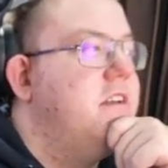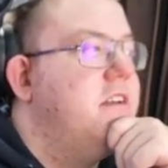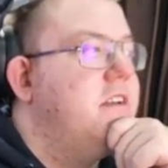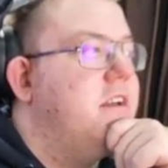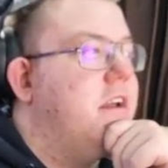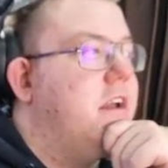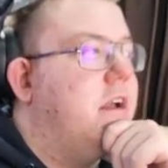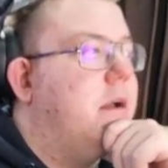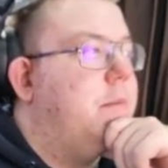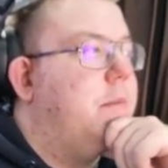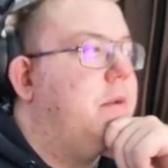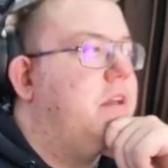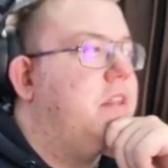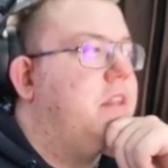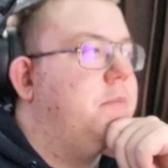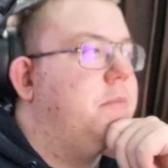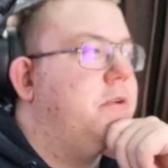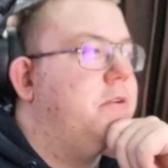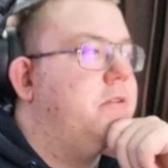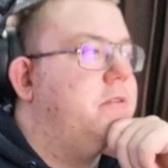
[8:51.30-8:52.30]
And
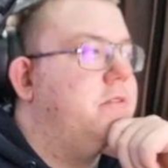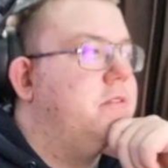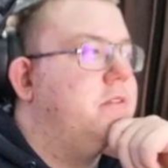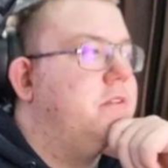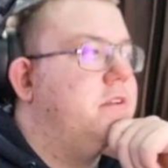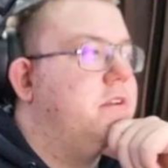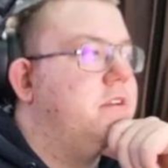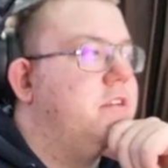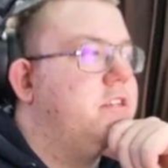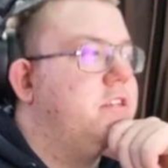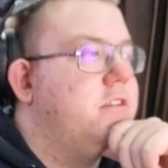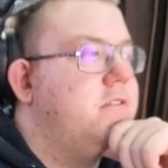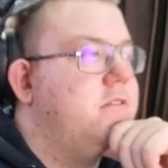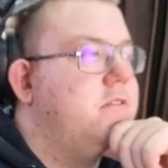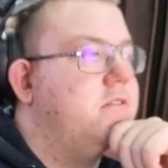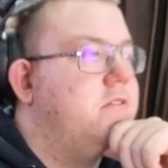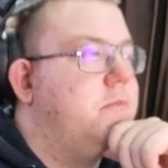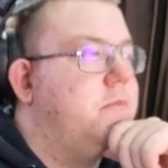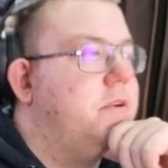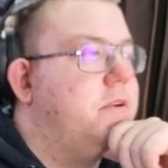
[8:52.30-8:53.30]
the
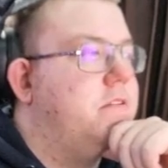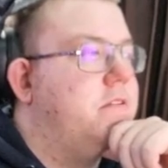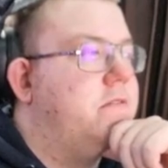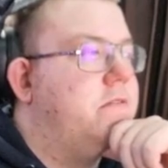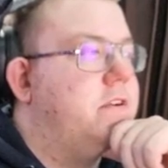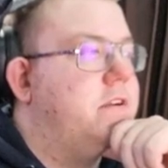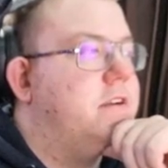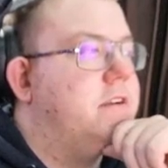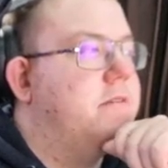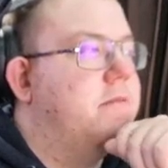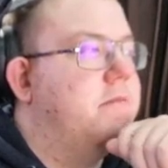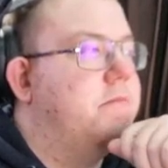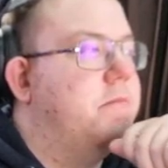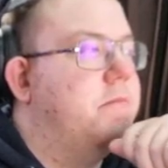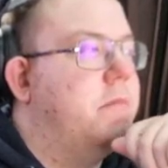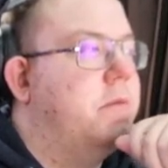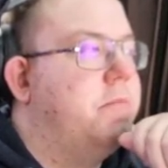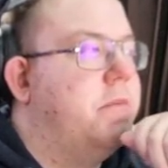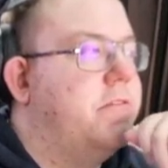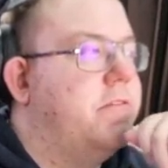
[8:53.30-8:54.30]
shoes are a bit of a
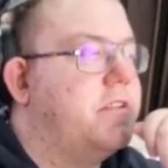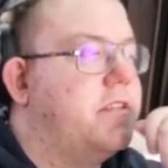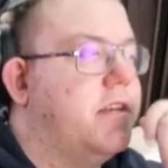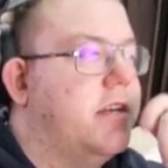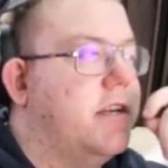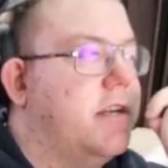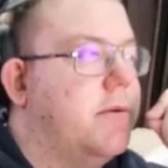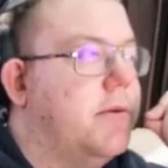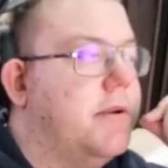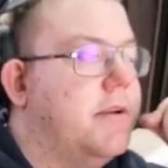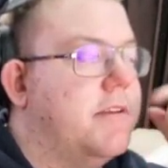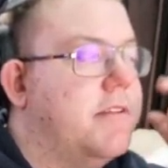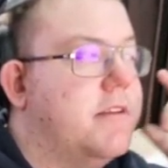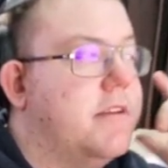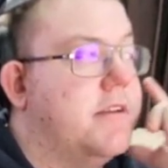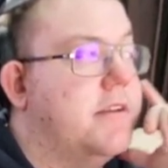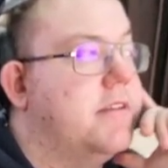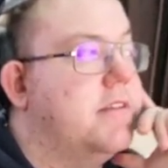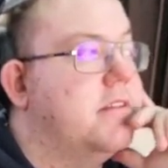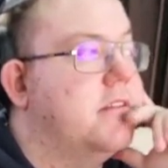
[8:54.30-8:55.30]
takeaway, I
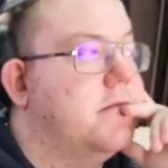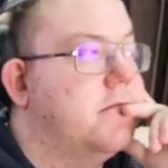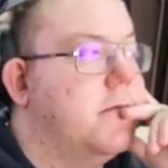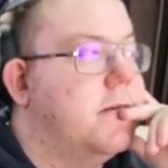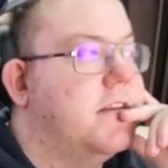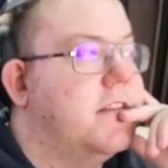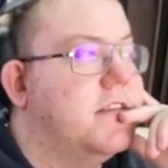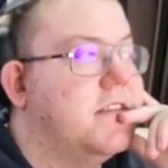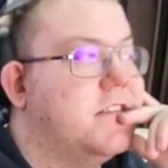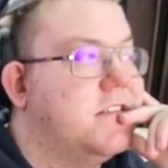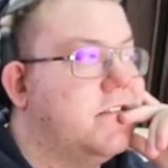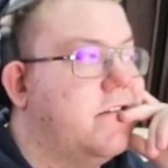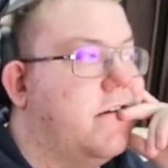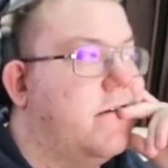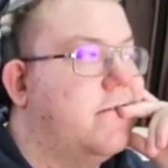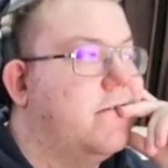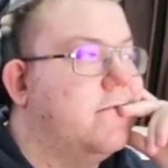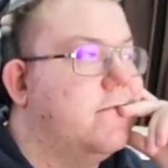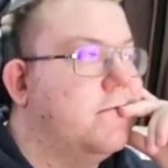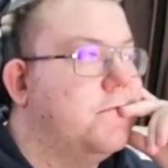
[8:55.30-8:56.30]
think, in the way they're
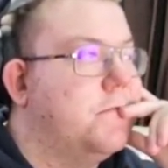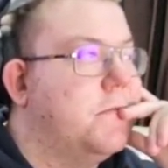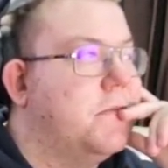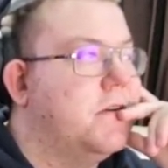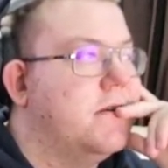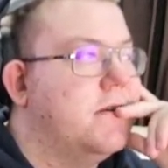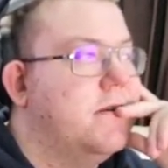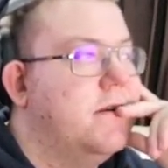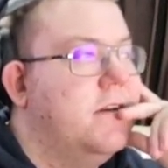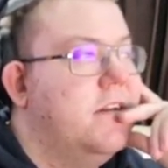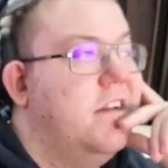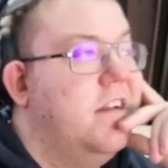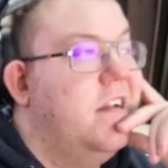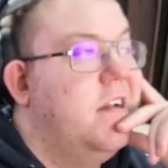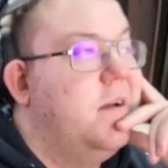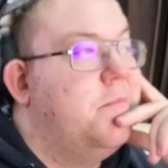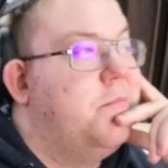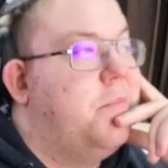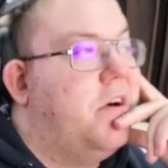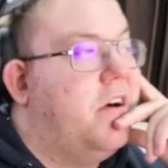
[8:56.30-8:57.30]
styled, but
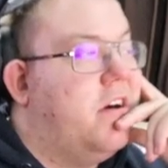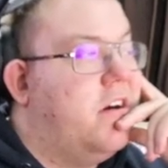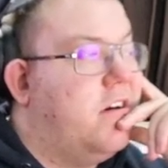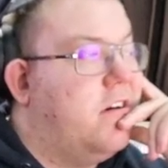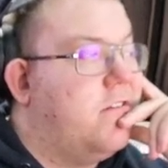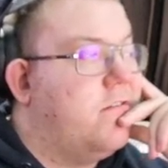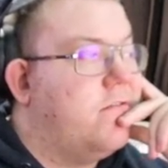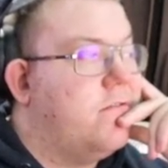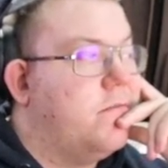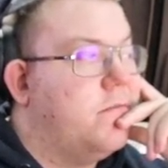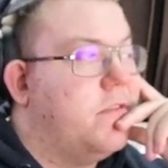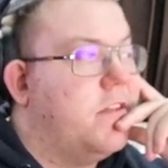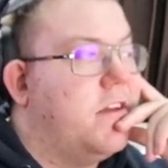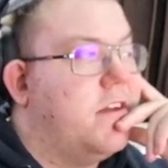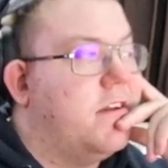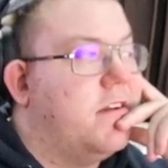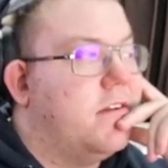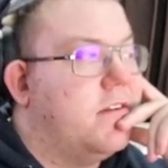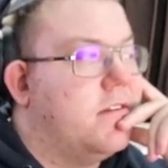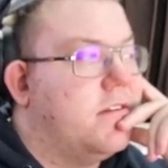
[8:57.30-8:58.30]
apart from
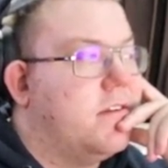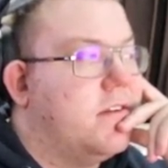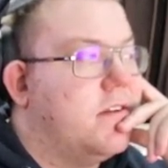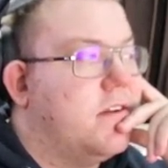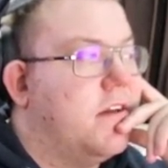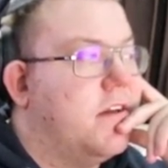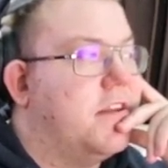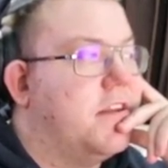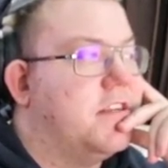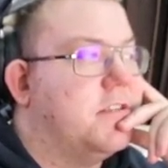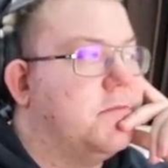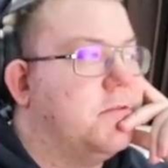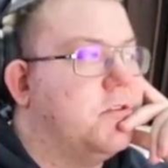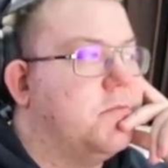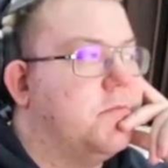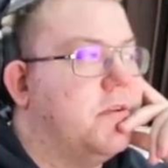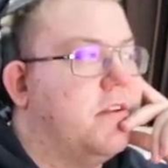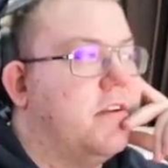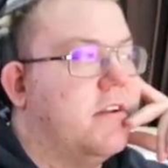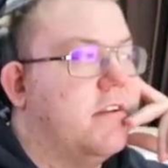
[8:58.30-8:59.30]
that, I think it's supposed
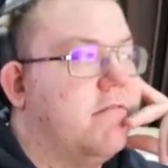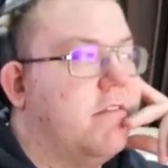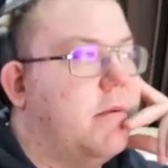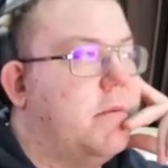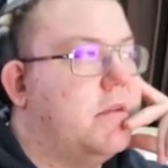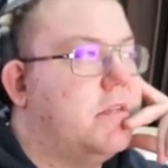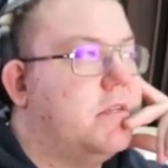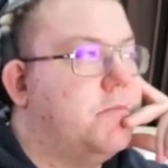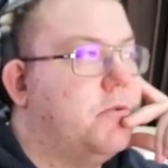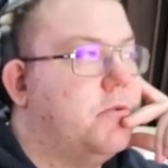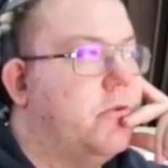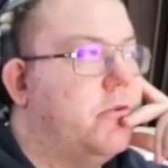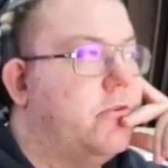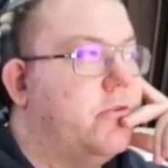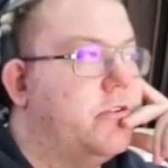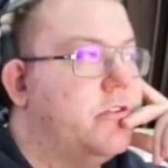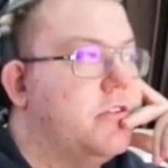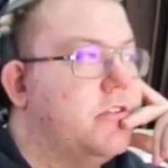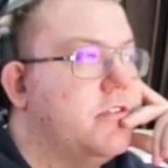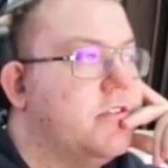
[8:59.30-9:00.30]
to be like rabbit's
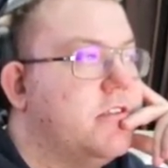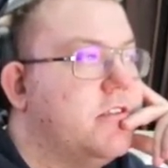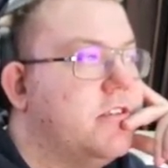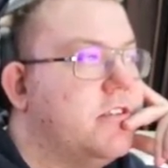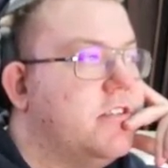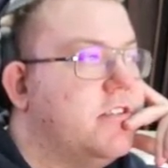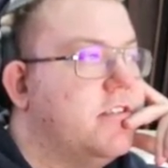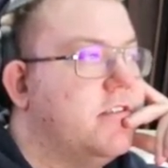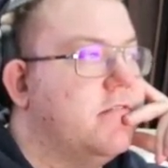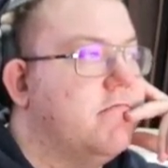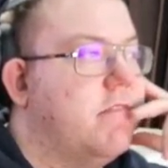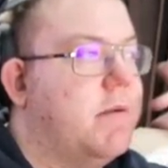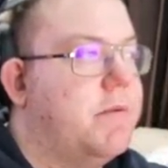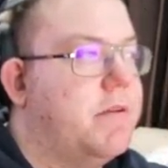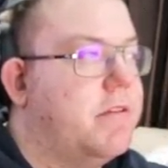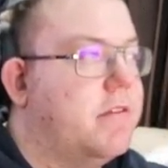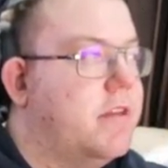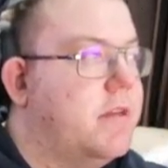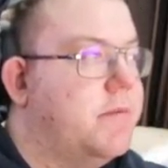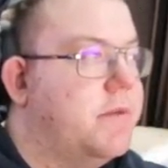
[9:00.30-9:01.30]
paws, so she's a rabbit
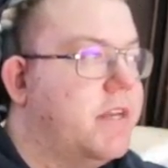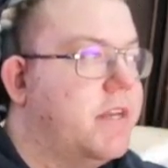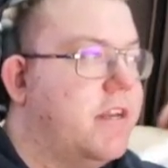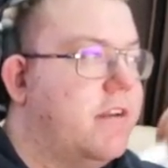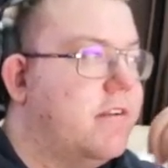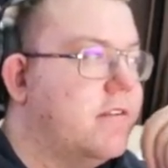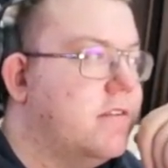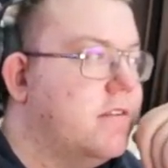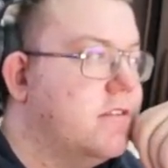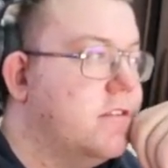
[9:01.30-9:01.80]
themed character.